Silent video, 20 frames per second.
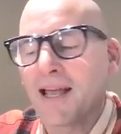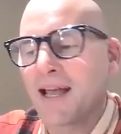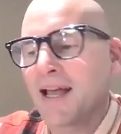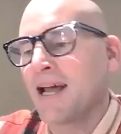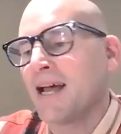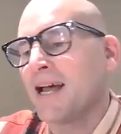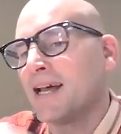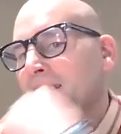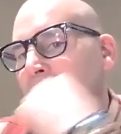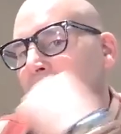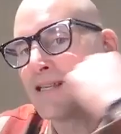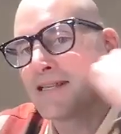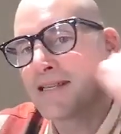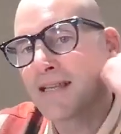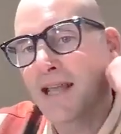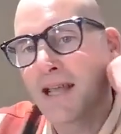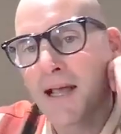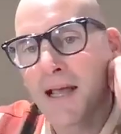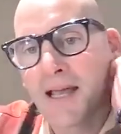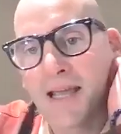And
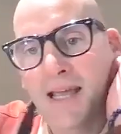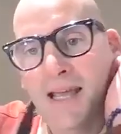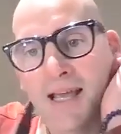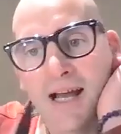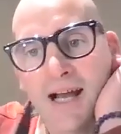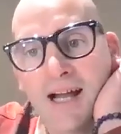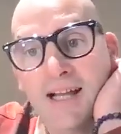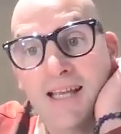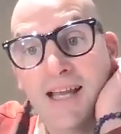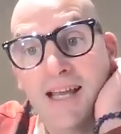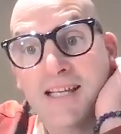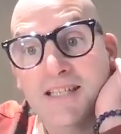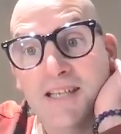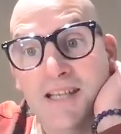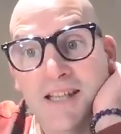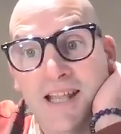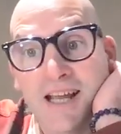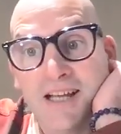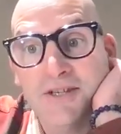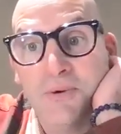I guess
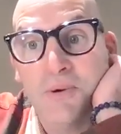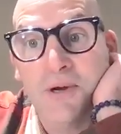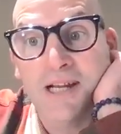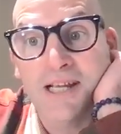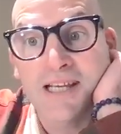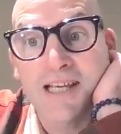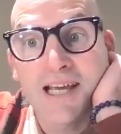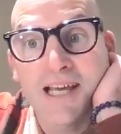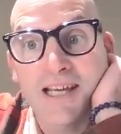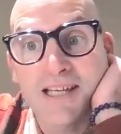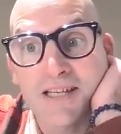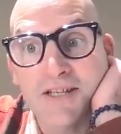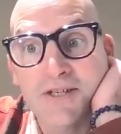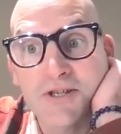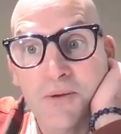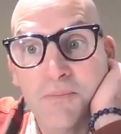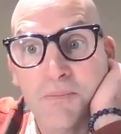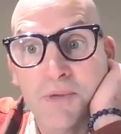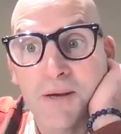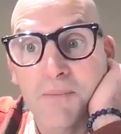in that 20 years, it
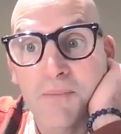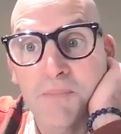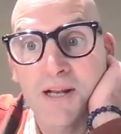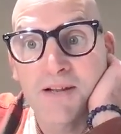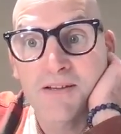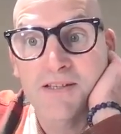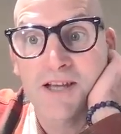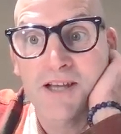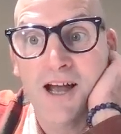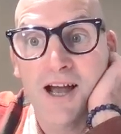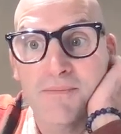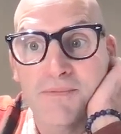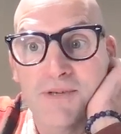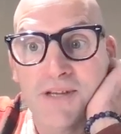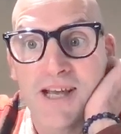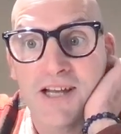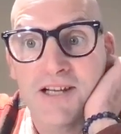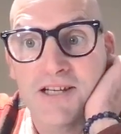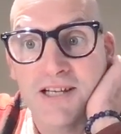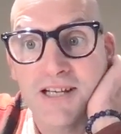took me a bit of time to
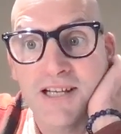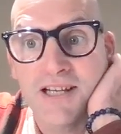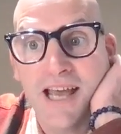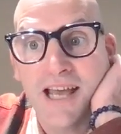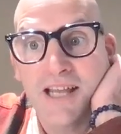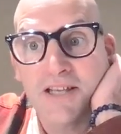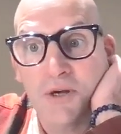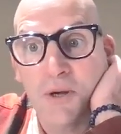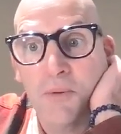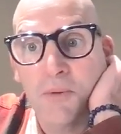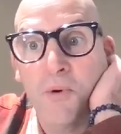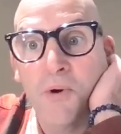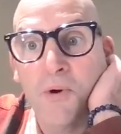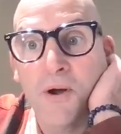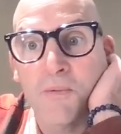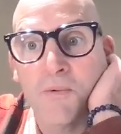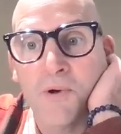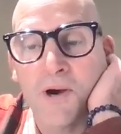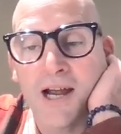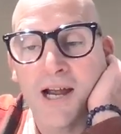actually get to a
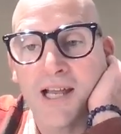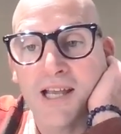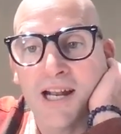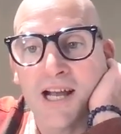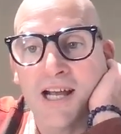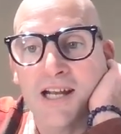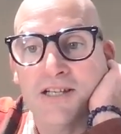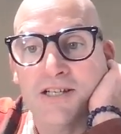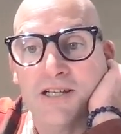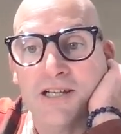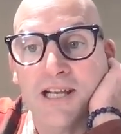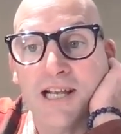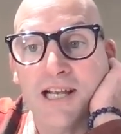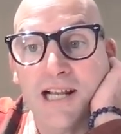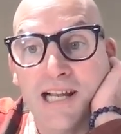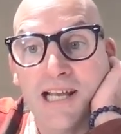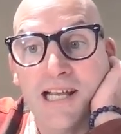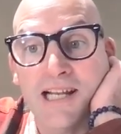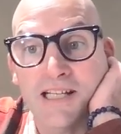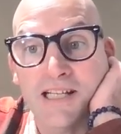point where I could actually
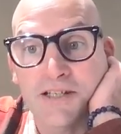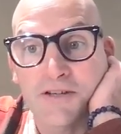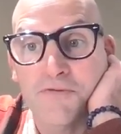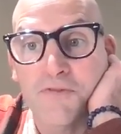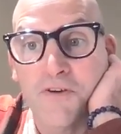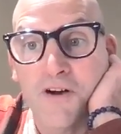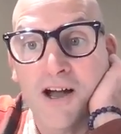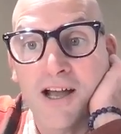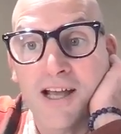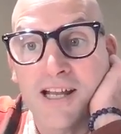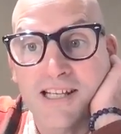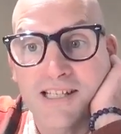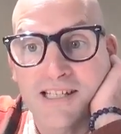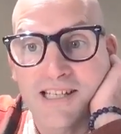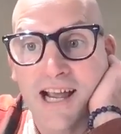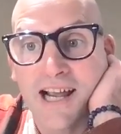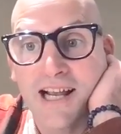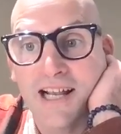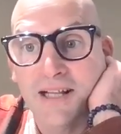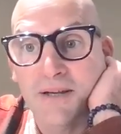clearly define
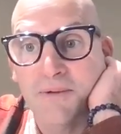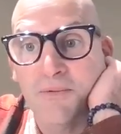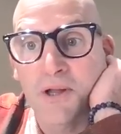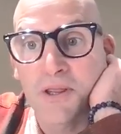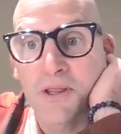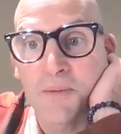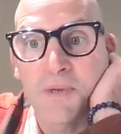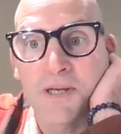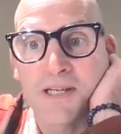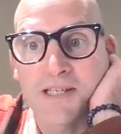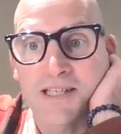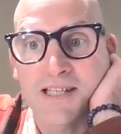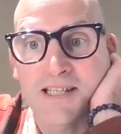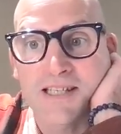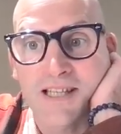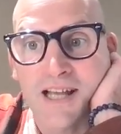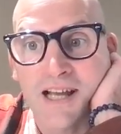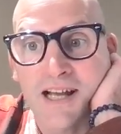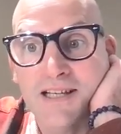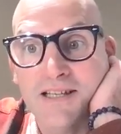exactly what the business
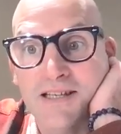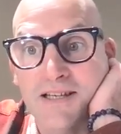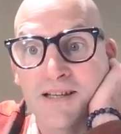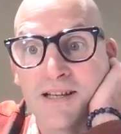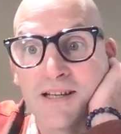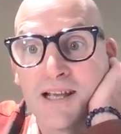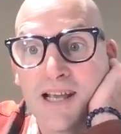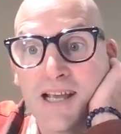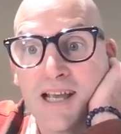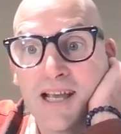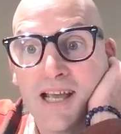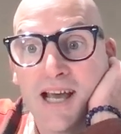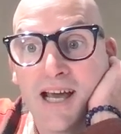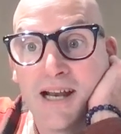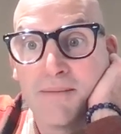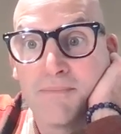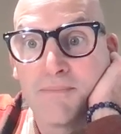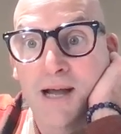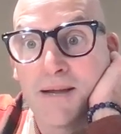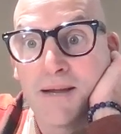does. And
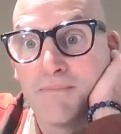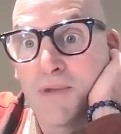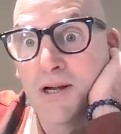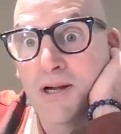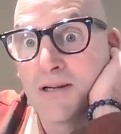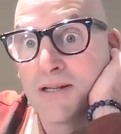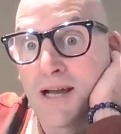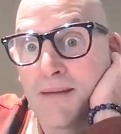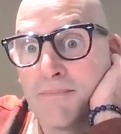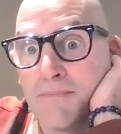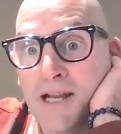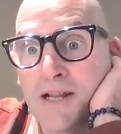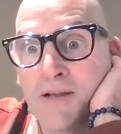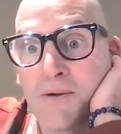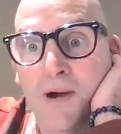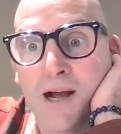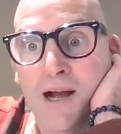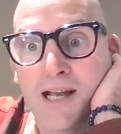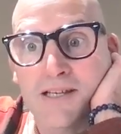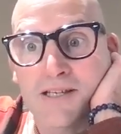in many
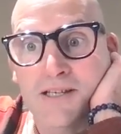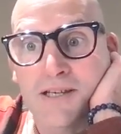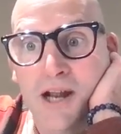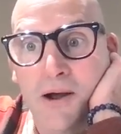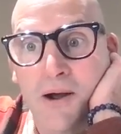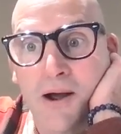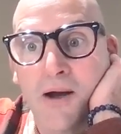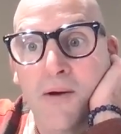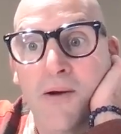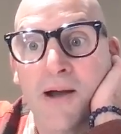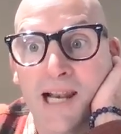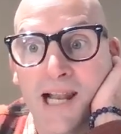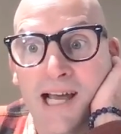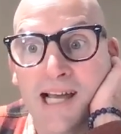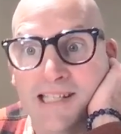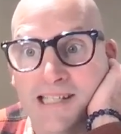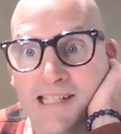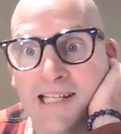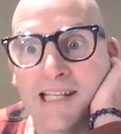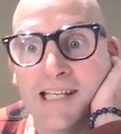ways, you know, how I
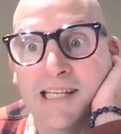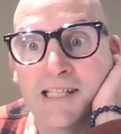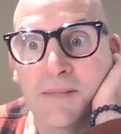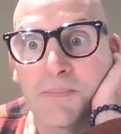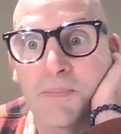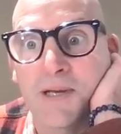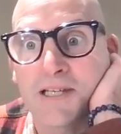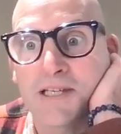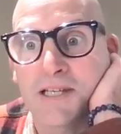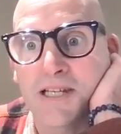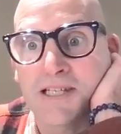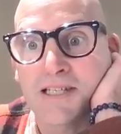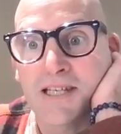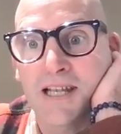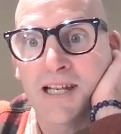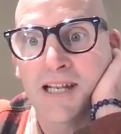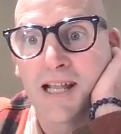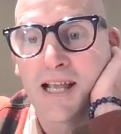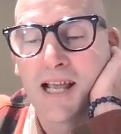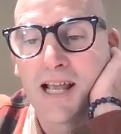like to lead the business.
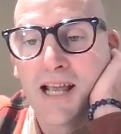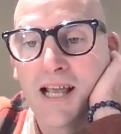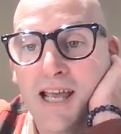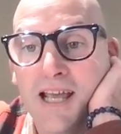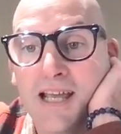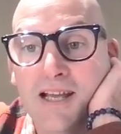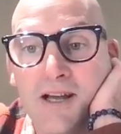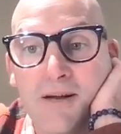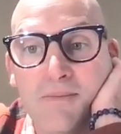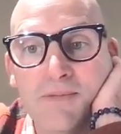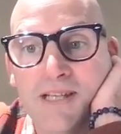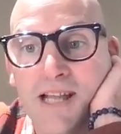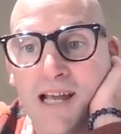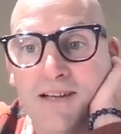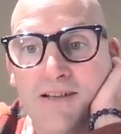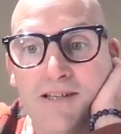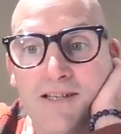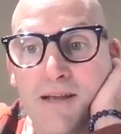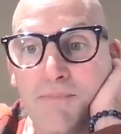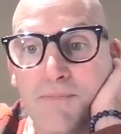And it comes down
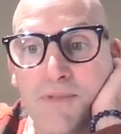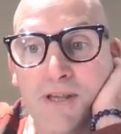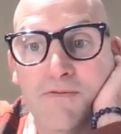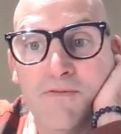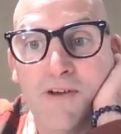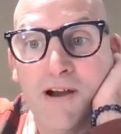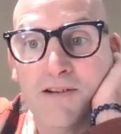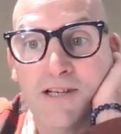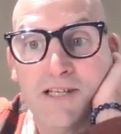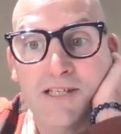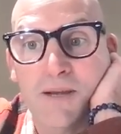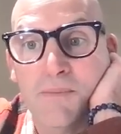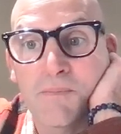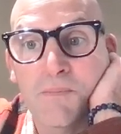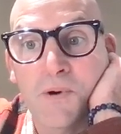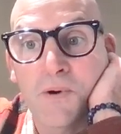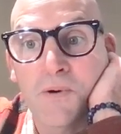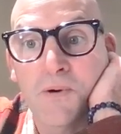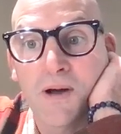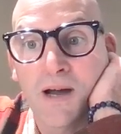to something very
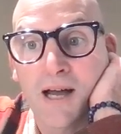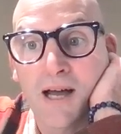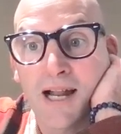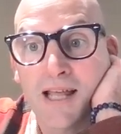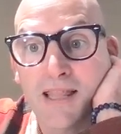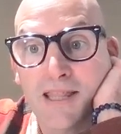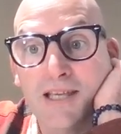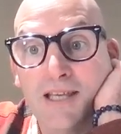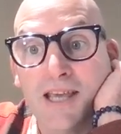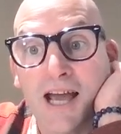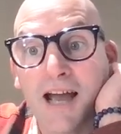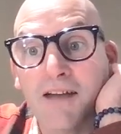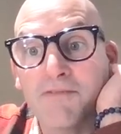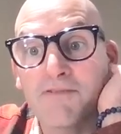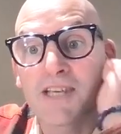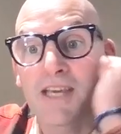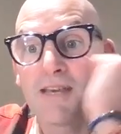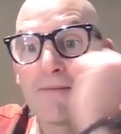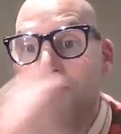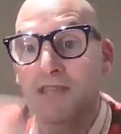simple. And I think you have
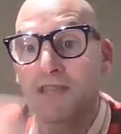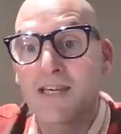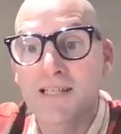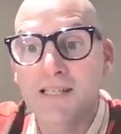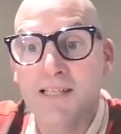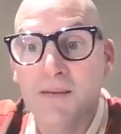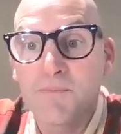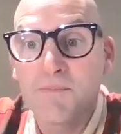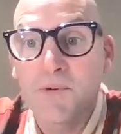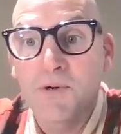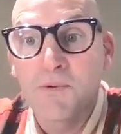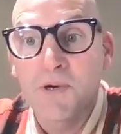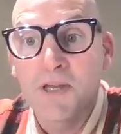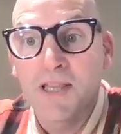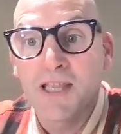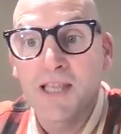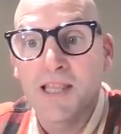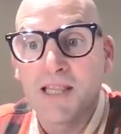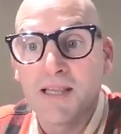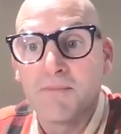to keep things simple
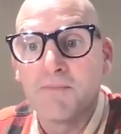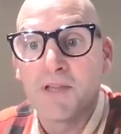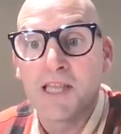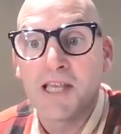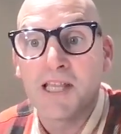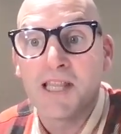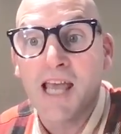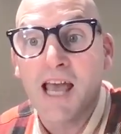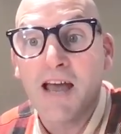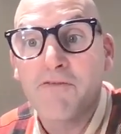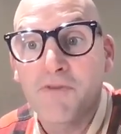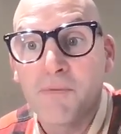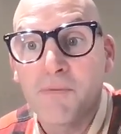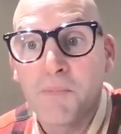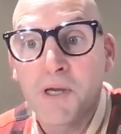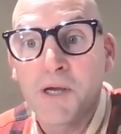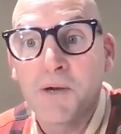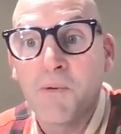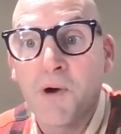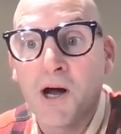within the
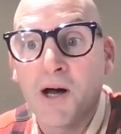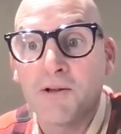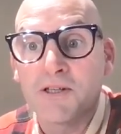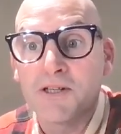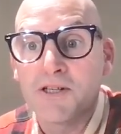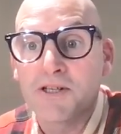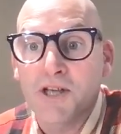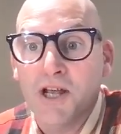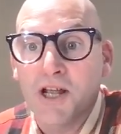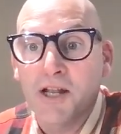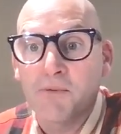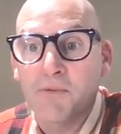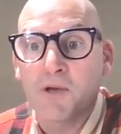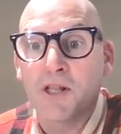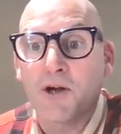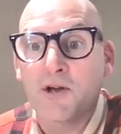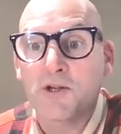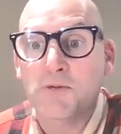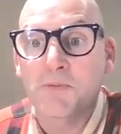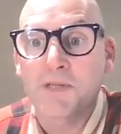F&B world. And certainly
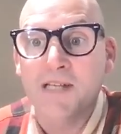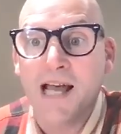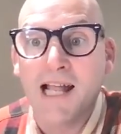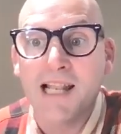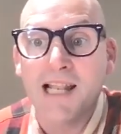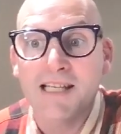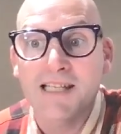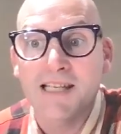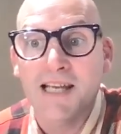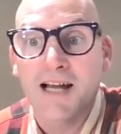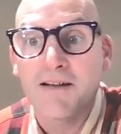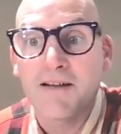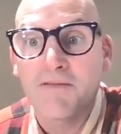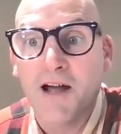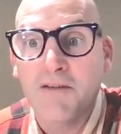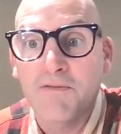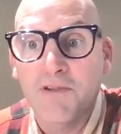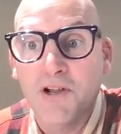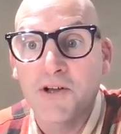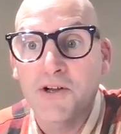within hospitality,
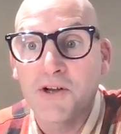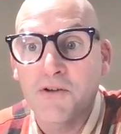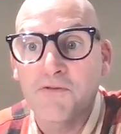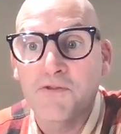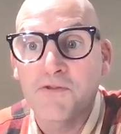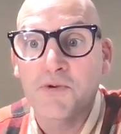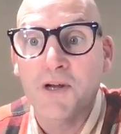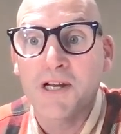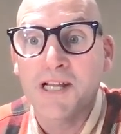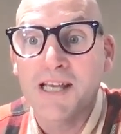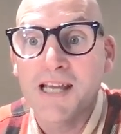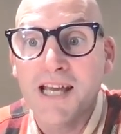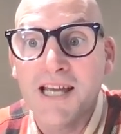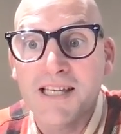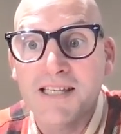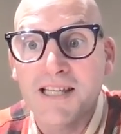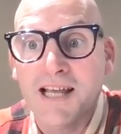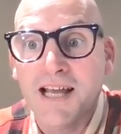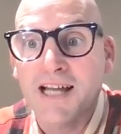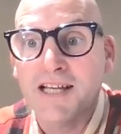I've learned over 20
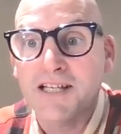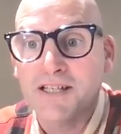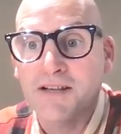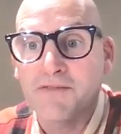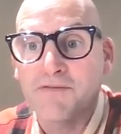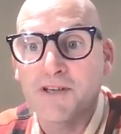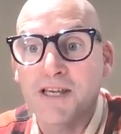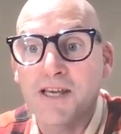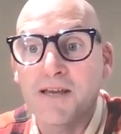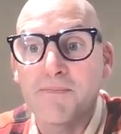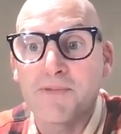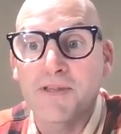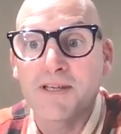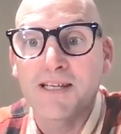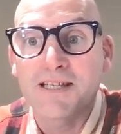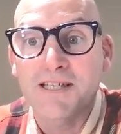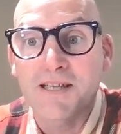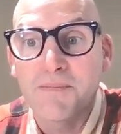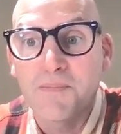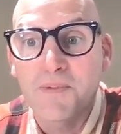years that actually if you keep
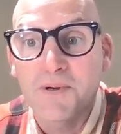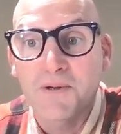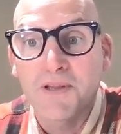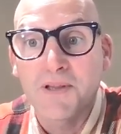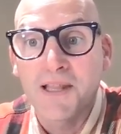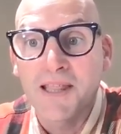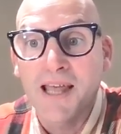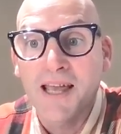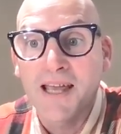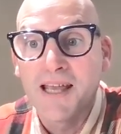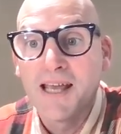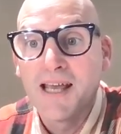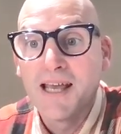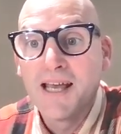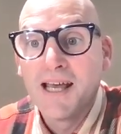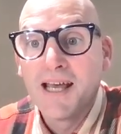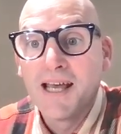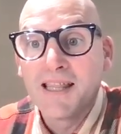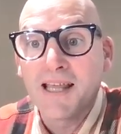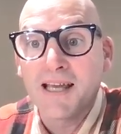things simple, then
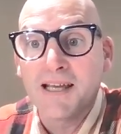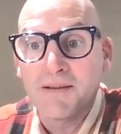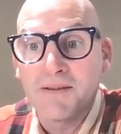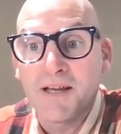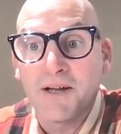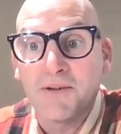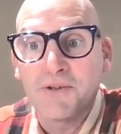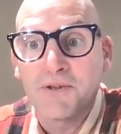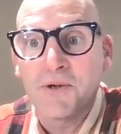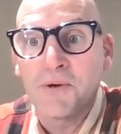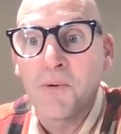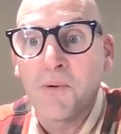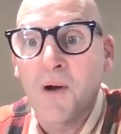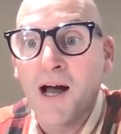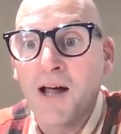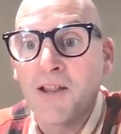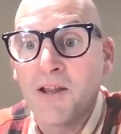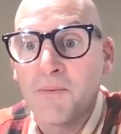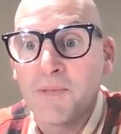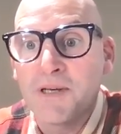they'll do
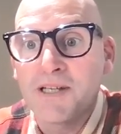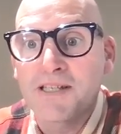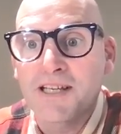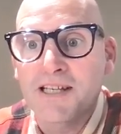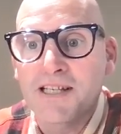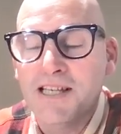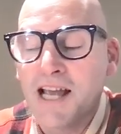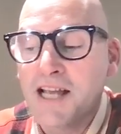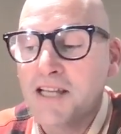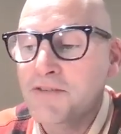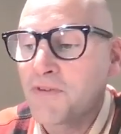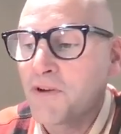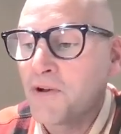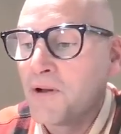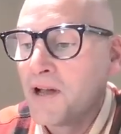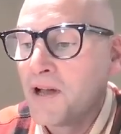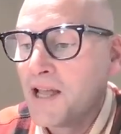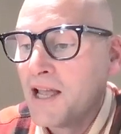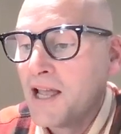well, they'll be successful.